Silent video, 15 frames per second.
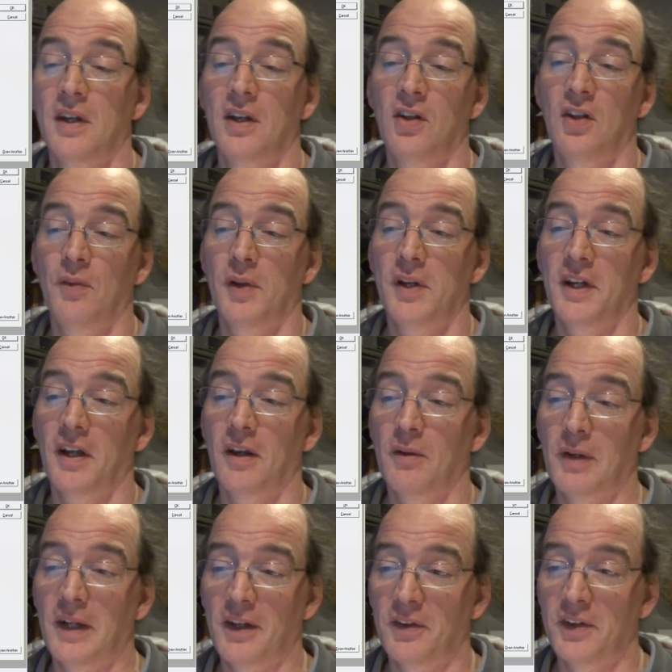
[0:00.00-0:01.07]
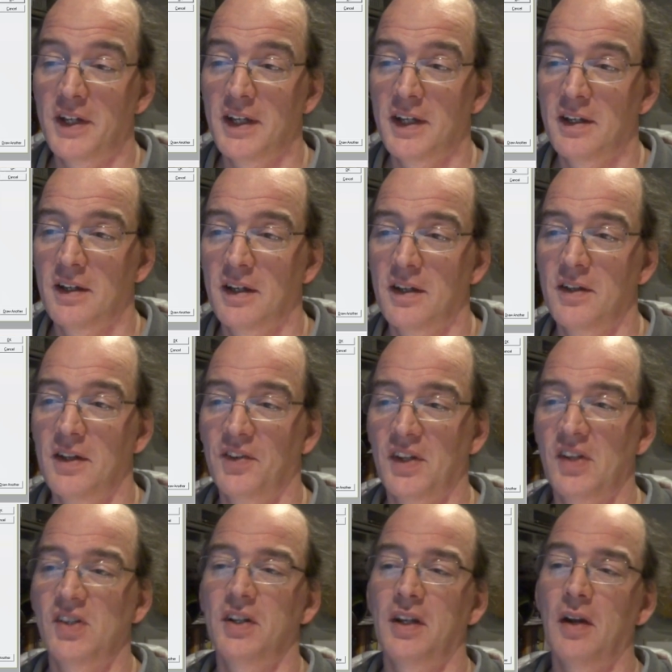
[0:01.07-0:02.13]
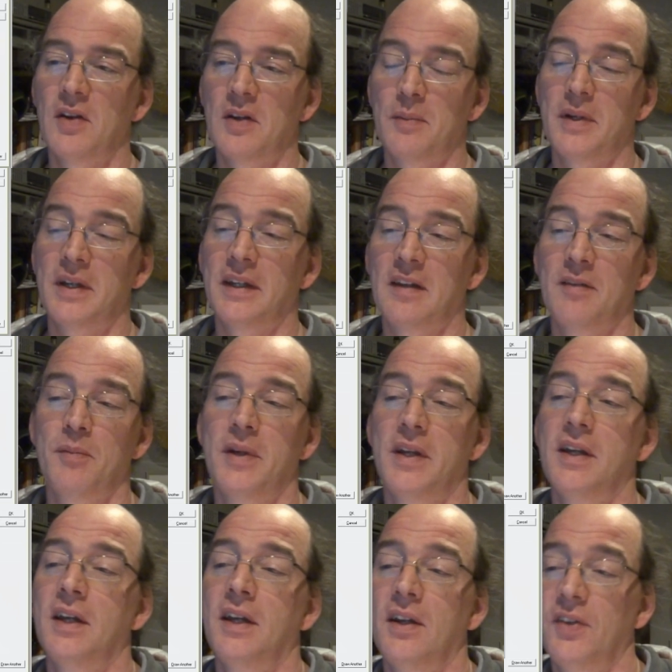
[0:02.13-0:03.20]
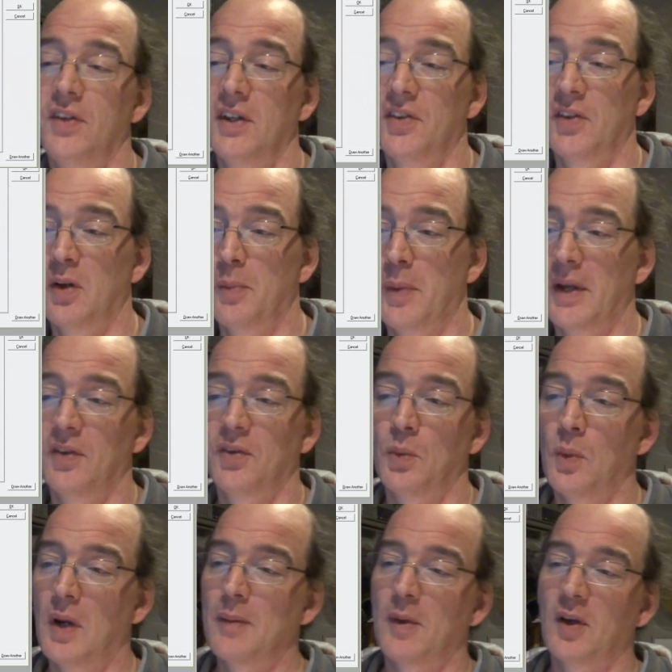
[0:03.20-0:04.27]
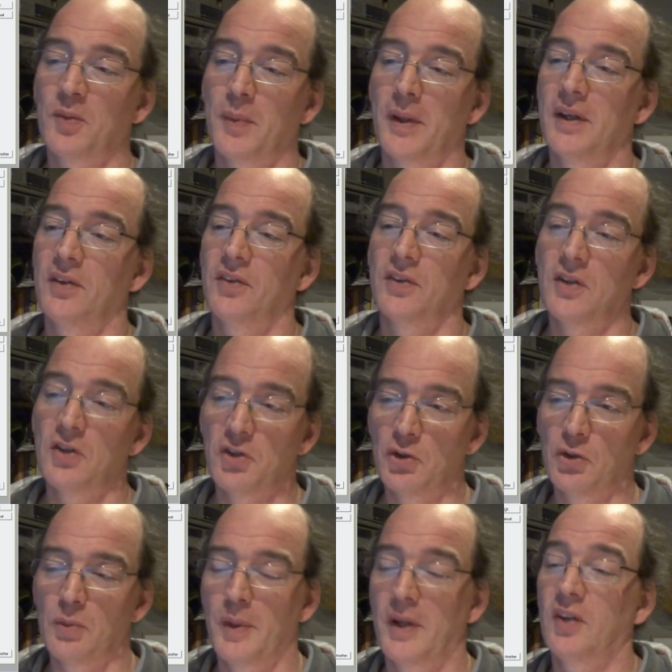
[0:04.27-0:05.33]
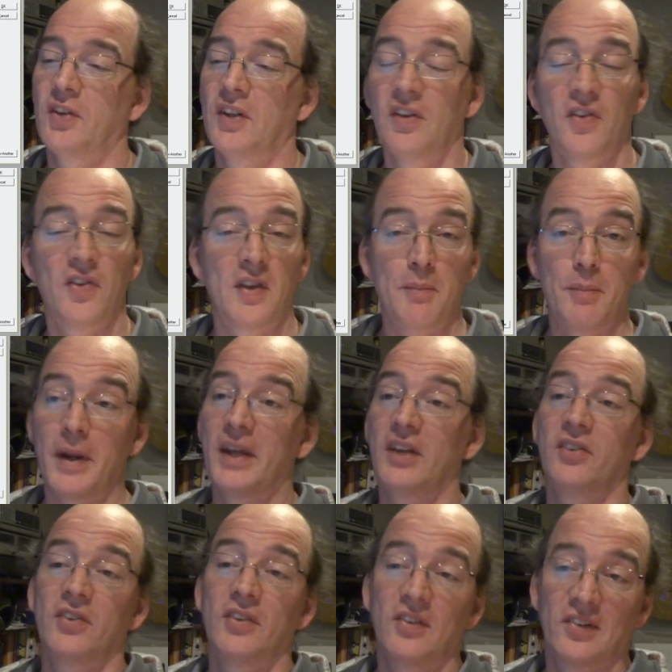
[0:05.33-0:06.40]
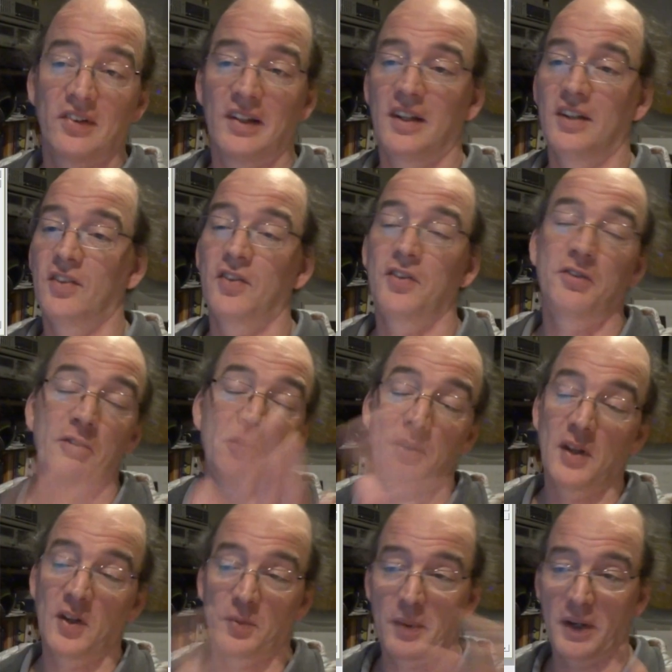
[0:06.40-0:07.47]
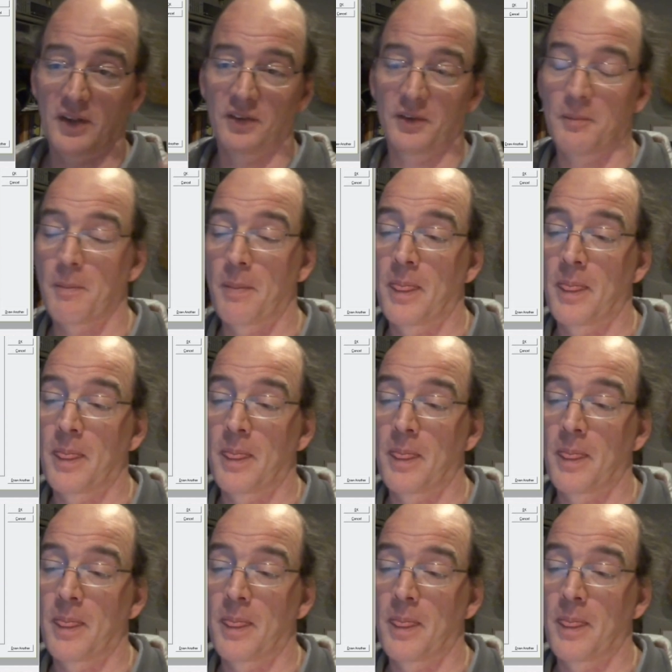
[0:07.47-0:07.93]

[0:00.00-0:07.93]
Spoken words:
So if I go click on here, that's actually going to mean give me DSL base, WiMAX base, and dual base. It's the base sliced through that space.